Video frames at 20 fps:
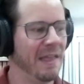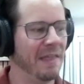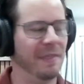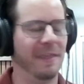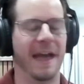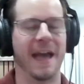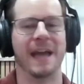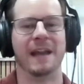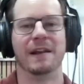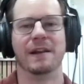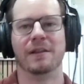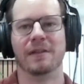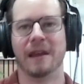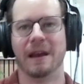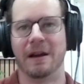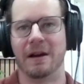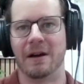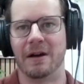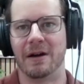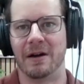then
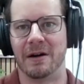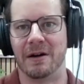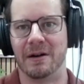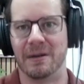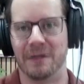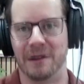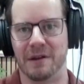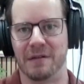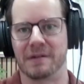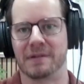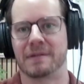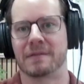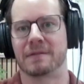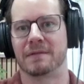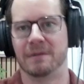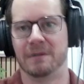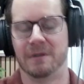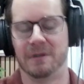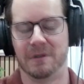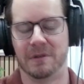there's
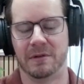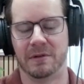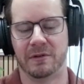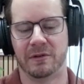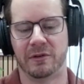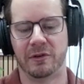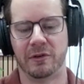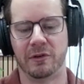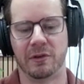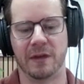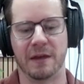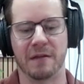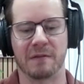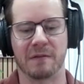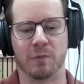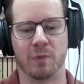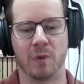two things.